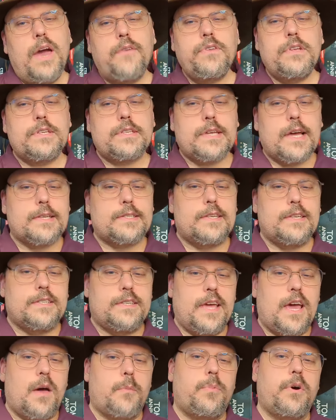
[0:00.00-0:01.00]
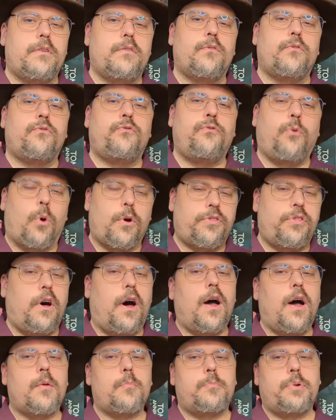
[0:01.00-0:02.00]
We haven't discussed this yet, but
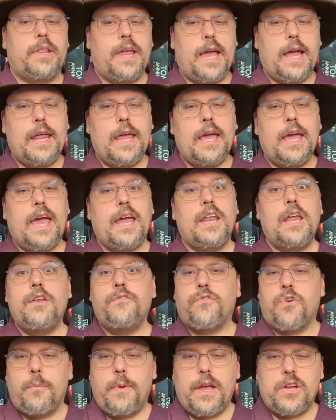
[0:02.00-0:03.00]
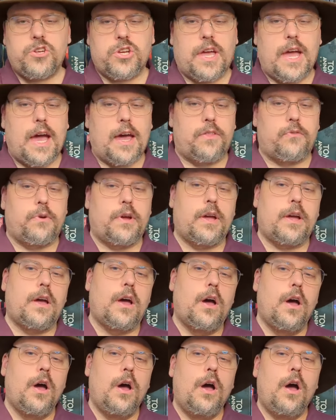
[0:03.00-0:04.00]
forethought, planning, and information
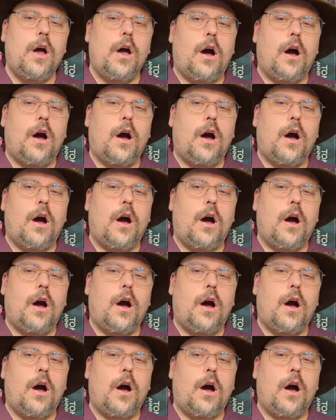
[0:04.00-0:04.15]
gathering